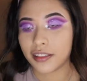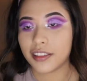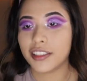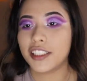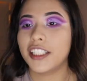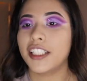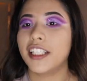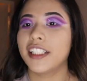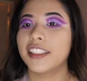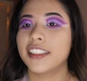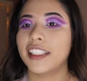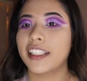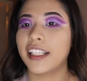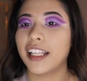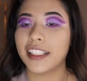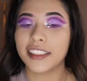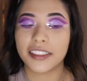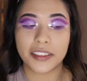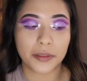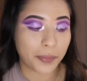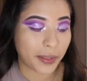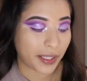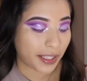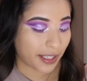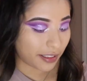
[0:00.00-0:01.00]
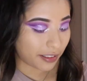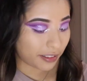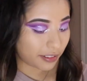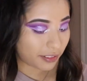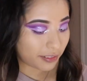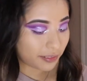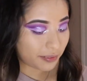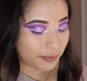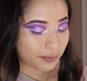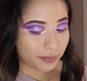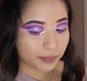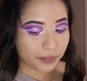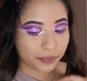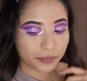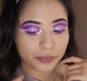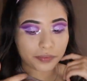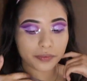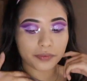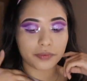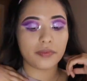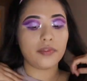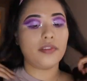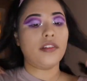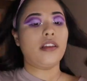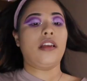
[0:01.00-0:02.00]
She doesn't like to be held.
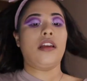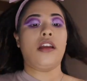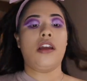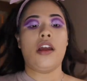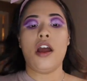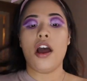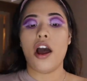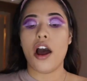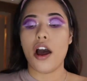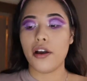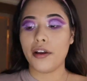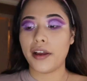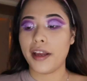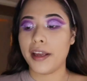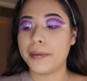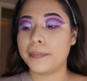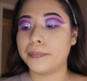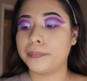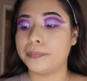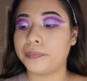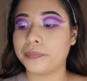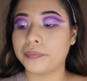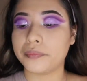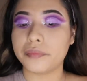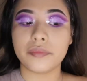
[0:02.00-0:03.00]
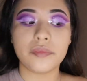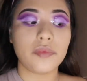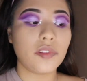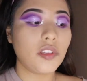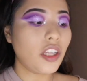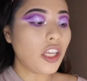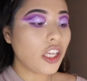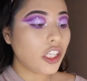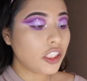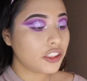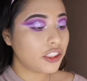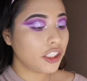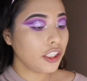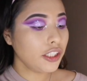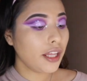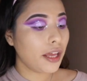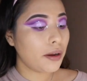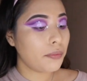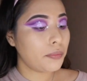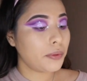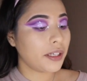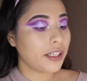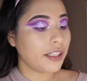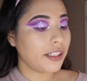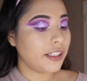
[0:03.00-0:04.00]
Okay. So
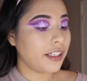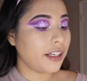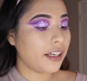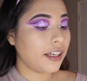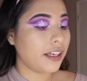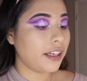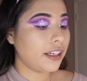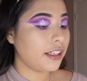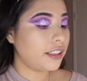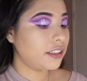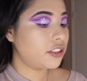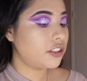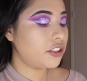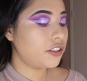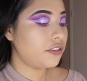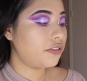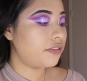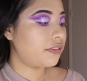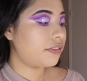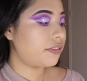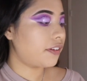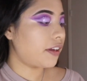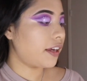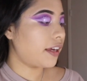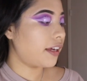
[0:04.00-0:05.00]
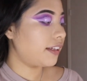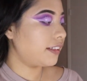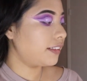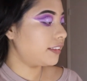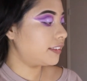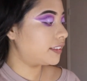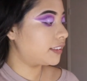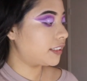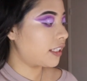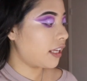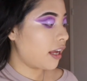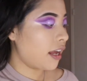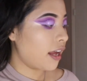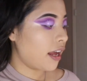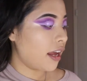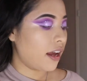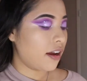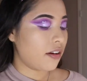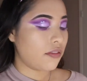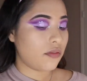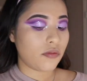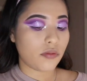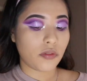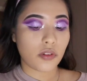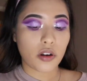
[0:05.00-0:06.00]
now we're gonna get into face.
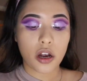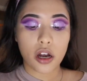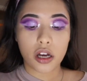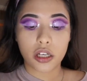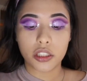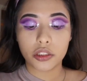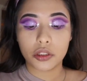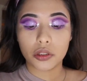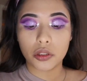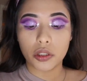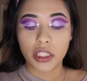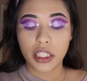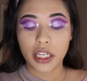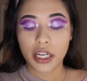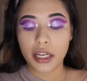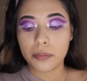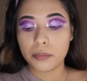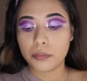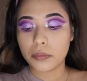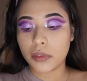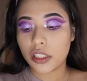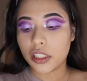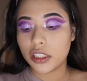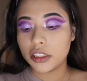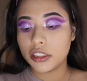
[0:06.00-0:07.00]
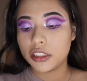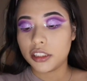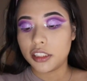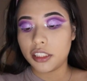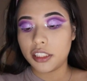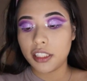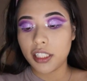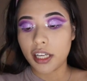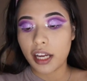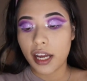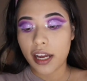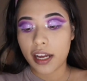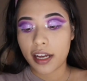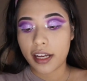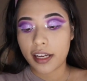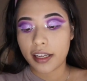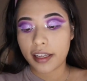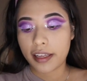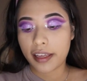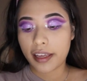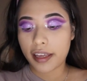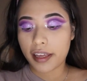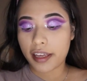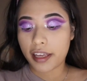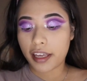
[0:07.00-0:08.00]
Contour and bronzer. I
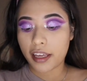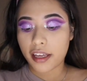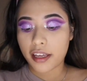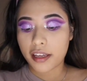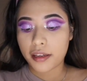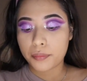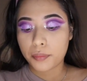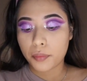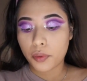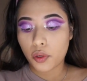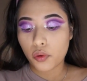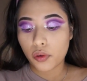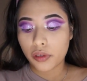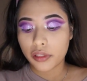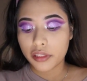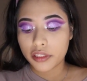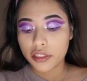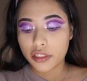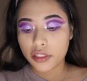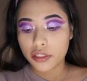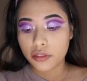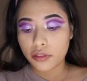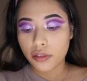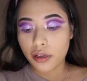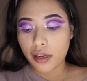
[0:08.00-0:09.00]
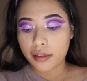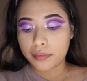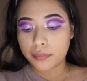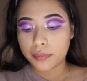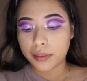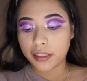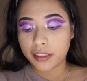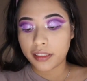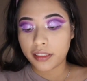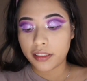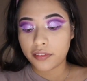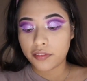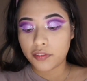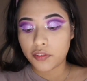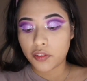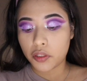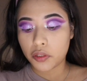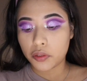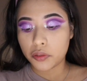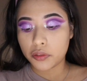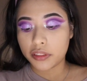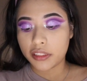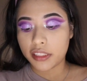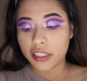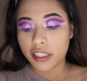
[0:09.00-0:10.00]
am going to, I believe,
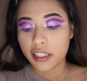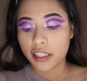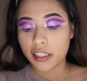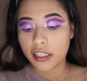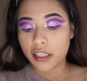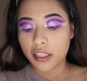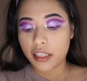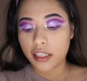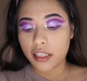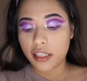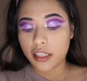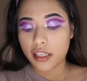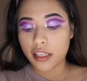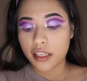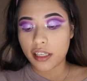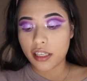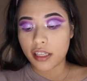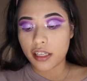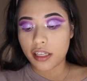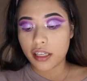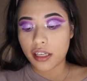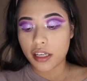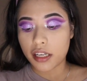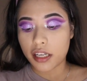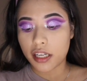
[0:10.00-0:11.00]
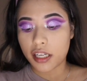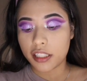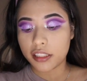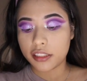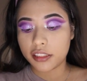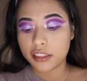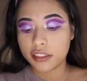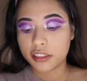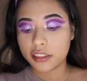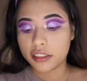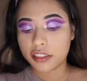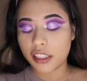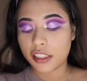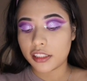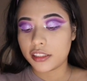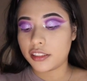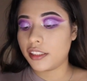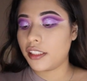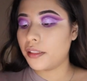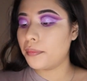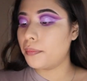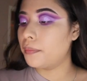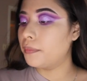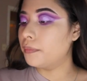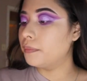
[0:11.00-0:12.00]
use the
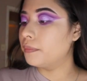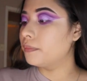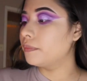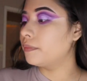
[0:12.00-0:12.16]
Anastasia.